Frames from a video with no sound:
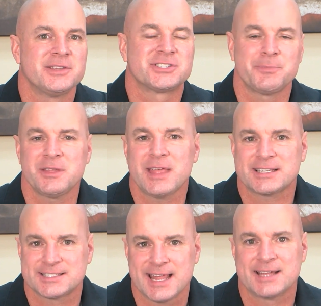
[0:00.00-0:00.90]
something
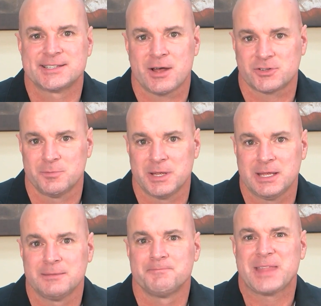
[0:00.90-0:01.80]
that stands out to
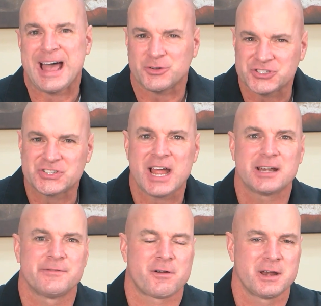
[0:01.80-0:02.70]
me,
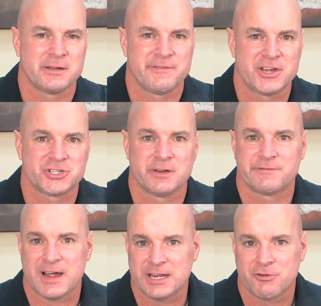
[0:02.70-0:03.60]
outside of our innovation in
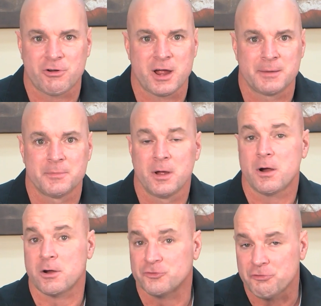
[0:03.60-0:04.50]
fighting crime,
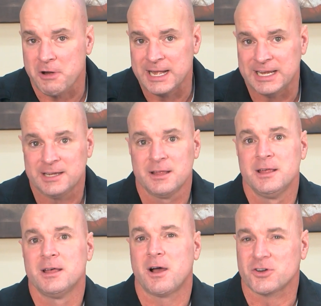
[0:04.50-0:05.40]
our training,
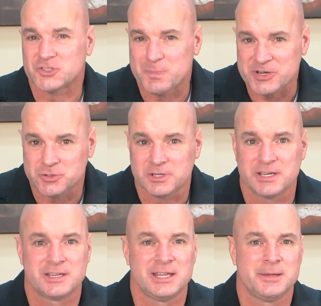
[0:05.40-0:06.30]
our
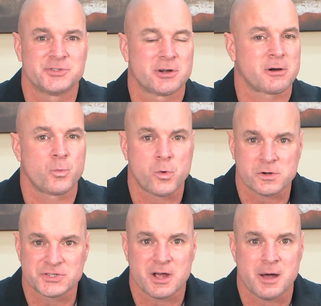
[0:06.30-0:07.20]
specialty teams, and our
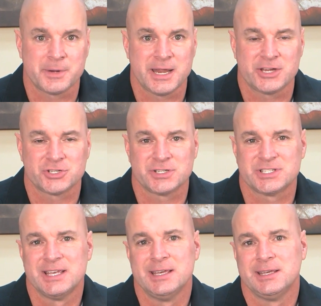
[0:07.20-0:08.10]
awards and
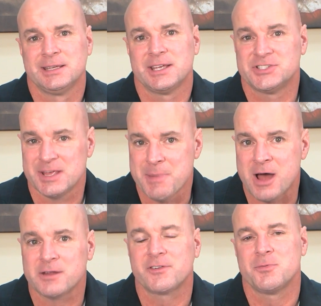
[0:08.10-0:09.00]
commendations, is the
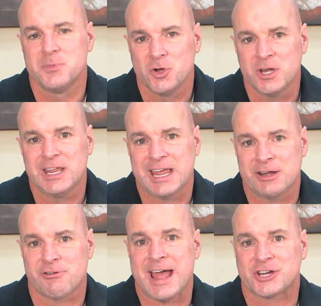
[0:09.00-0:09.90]
amount of community
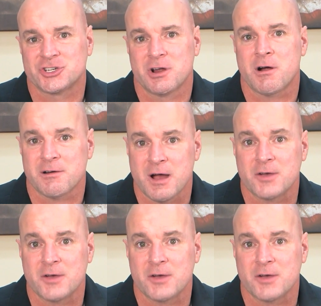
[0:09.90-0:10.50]
interaction our